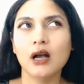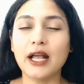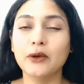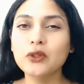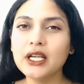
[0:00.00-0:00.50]

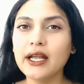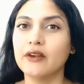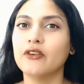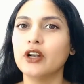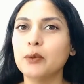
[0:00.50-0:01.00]
I don't think I
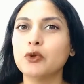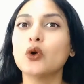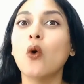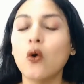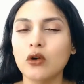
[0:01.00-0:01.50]
can really put
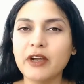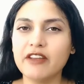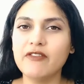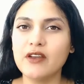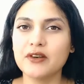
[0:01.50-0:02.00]
all my
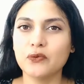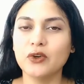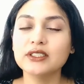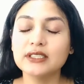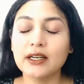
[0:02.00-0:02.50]
favorite
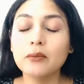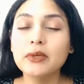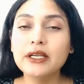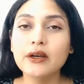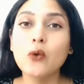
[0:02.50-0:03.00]
ones. That would
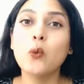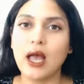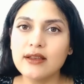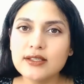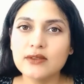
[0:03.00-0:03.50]
be a
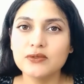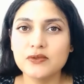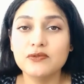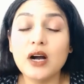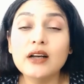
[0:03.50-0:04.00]
vast,
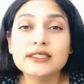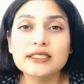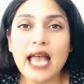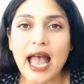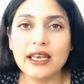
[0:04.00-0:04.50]
vast
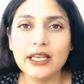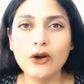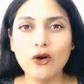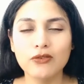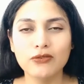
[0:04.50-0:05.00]
array
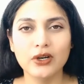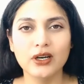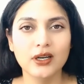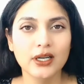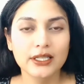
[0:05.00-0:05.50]
of
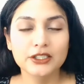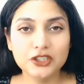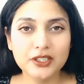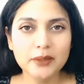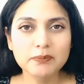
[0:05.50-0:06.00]
uh,
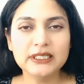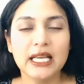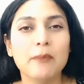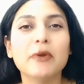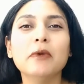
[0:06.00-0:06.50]
strips.
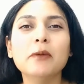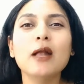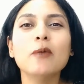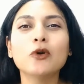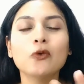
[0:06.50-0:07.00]
But maybe
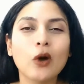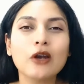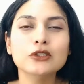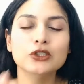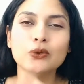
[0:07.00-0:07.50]
I'll put one
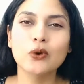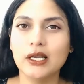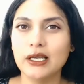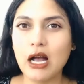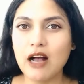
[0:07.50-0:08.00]
or two
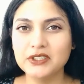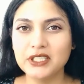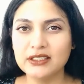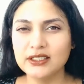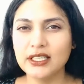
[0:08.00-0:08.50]
uh,
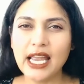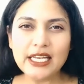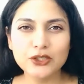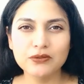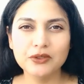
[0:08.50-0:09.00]
after the
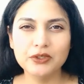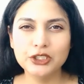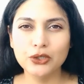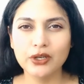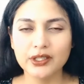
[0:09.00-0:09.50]
end of the
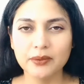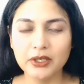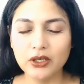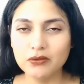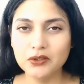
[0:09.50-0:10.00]
video or in the
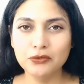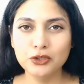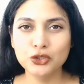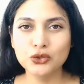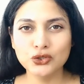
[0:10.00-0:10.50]
middle of the
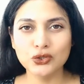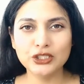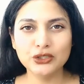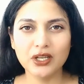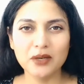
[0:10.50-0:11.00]
video so
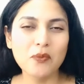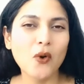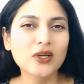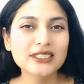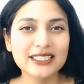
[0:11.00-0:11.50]
that you can
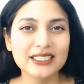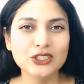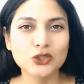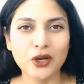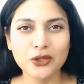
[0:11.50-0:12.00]
pause and
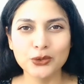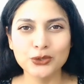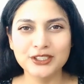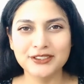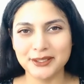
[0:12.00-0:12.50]
enjoy
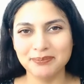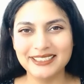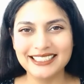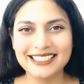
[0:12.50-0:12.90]
those strips.